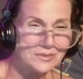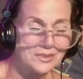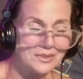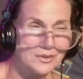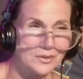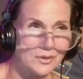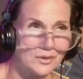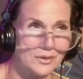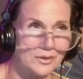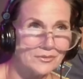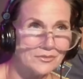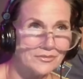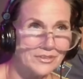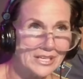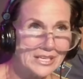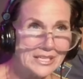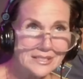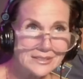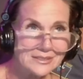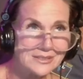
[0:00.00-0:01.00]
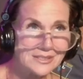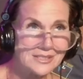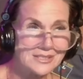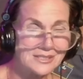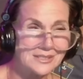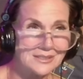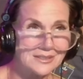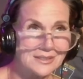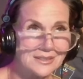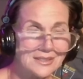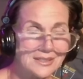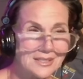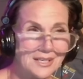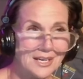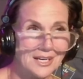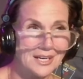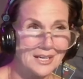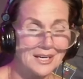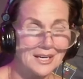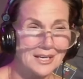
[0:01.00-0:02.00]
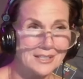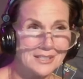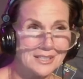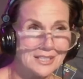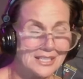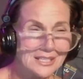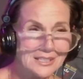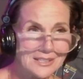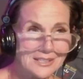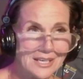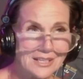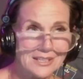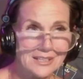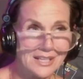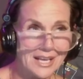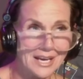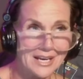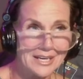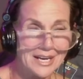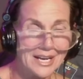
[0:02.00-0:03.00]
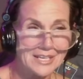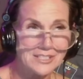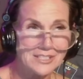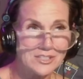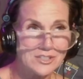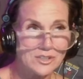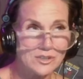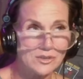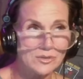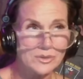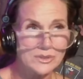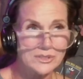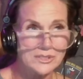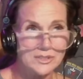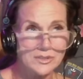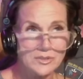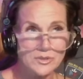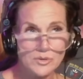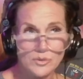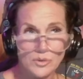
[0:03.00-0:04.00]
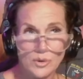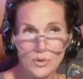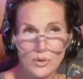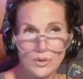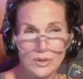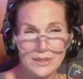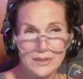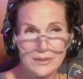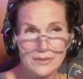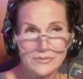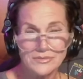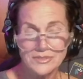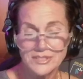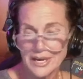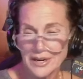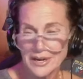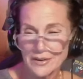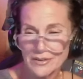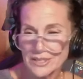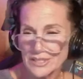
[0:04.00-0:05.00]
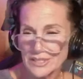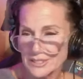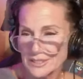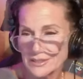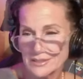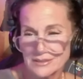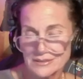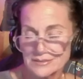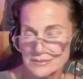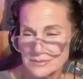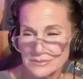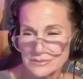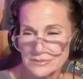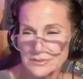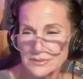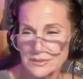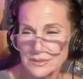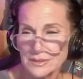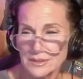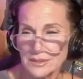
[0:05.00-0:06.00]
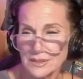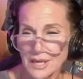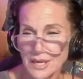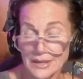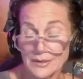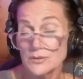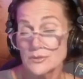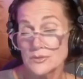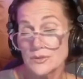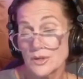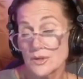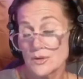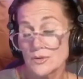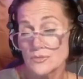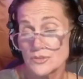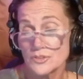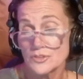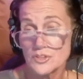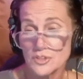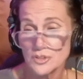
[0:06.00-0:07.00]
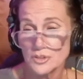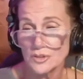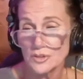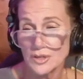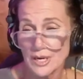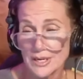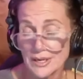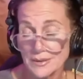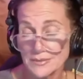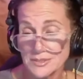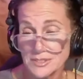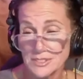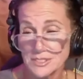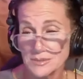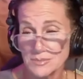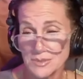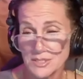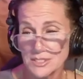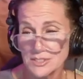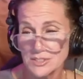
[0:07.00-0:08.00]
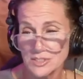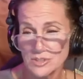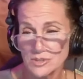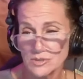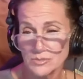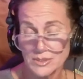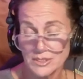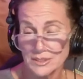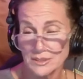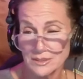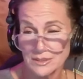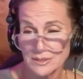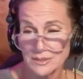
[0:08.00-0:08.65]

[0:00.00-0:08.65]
or Vince. I think that a lot had to do with control of Terry. I don't know for sure. It's just me assuming,